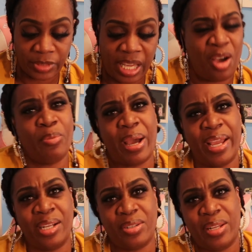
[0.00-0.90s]
I hope I
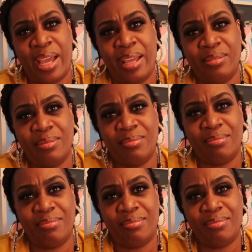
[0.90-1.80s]
answered that
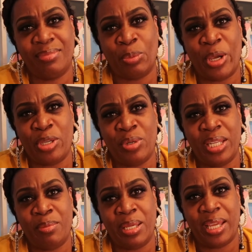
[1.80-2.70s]
the way you
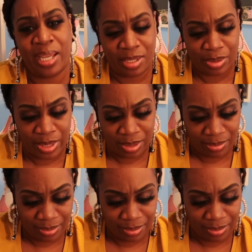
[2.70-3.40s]
needed me to answer it.